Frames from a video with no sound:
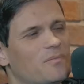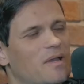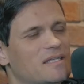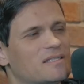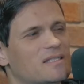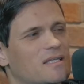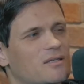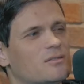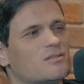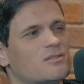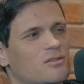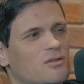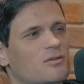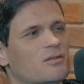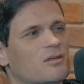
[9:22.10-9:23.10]
basically you're just a
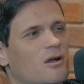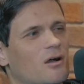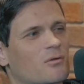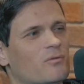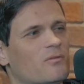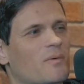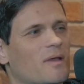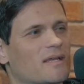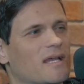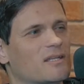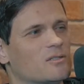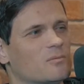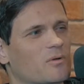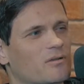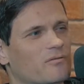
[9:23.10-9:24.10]
unicorn with a bit of
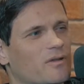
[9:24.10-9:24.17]
ketchup on your